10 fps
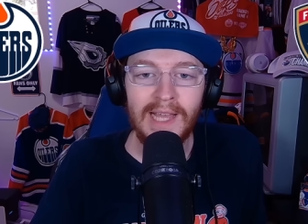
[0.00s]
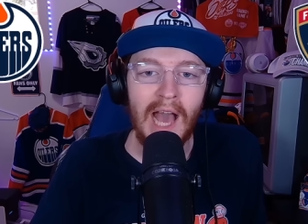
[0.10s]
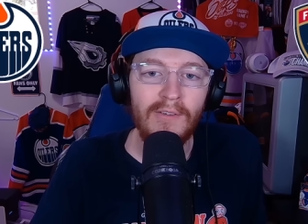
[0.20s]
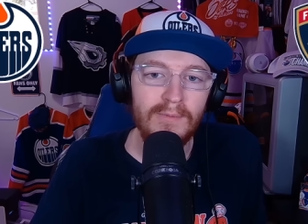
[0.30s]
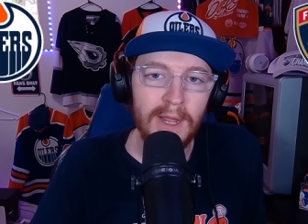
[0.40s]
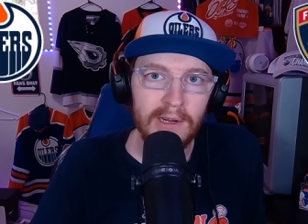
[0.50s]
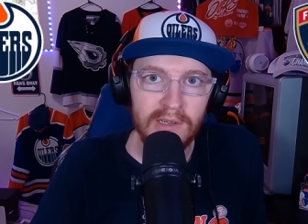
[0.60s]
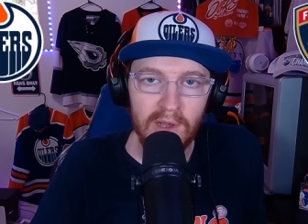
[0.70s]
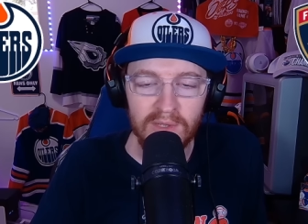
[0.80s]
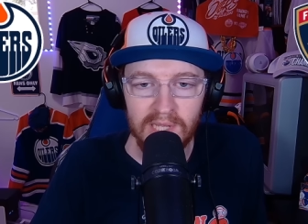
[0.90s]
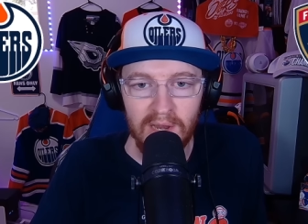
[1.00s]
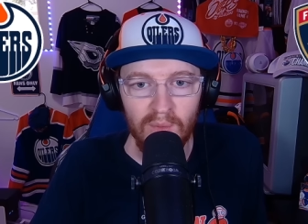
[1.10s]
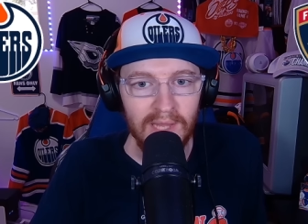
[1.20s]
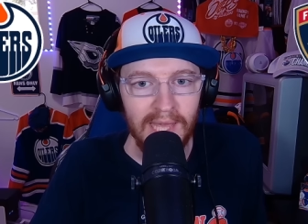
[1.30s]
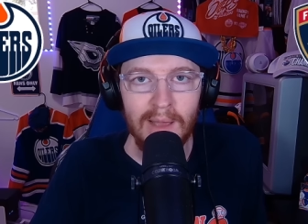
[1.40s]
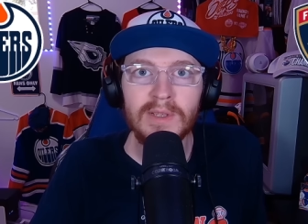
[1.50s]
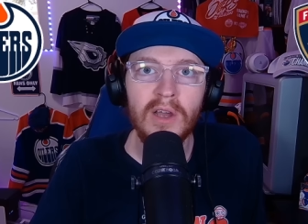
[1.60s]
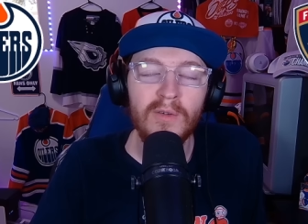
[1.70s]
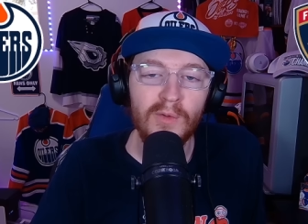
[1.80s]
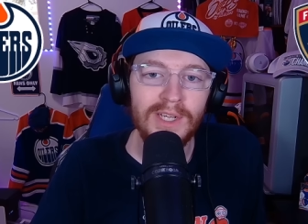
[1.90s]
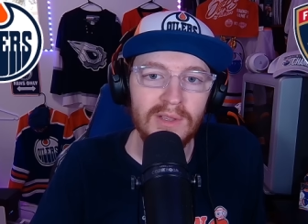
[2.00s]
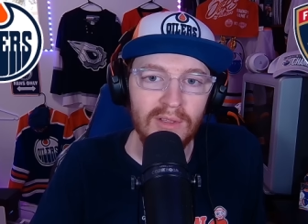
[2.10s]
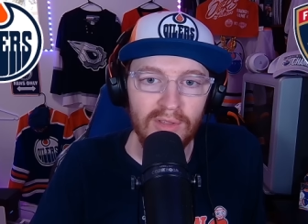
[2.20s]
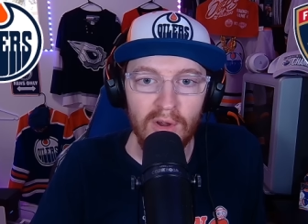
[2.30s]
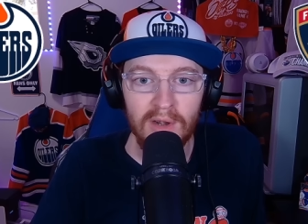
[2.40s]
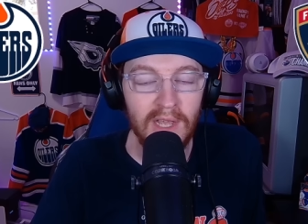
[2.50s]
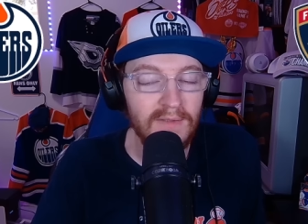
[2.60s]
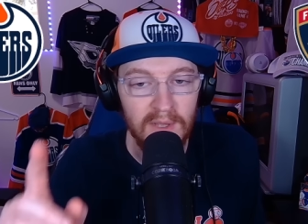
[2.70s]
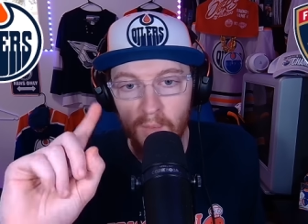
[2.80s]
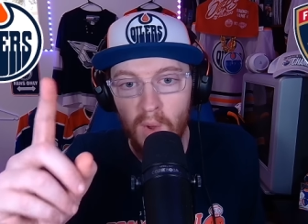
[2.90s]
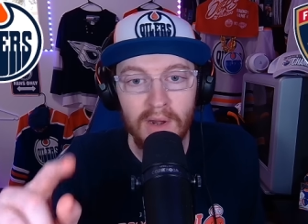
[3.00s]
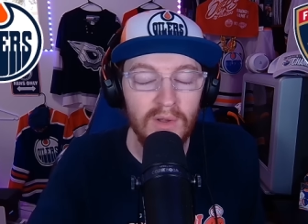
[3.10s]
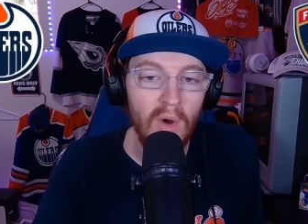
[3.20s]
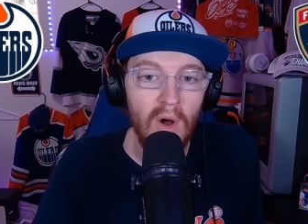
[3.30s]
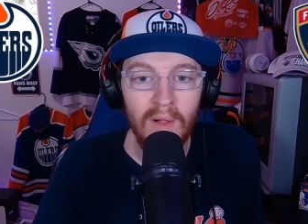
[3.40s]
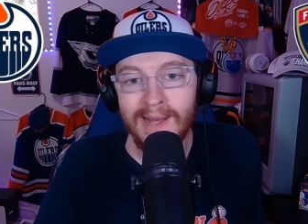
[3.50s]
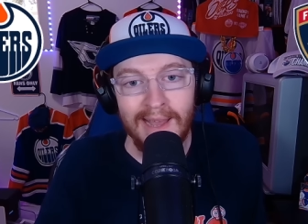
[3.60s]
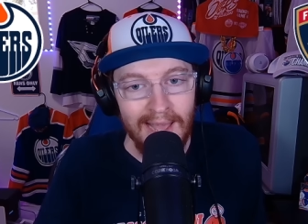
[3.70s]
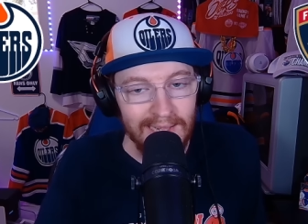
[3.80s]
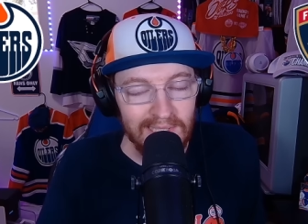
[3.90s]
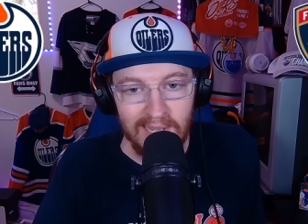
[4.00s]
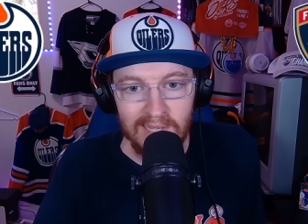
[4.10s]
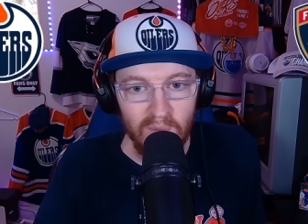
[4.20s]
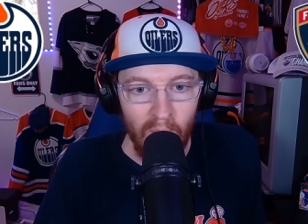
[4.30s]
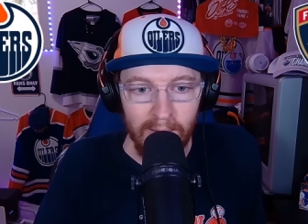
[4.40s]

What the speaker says: Calvin Pickard goes in when the game is out of reach in the third, gives up 1 goal. It's 6-1.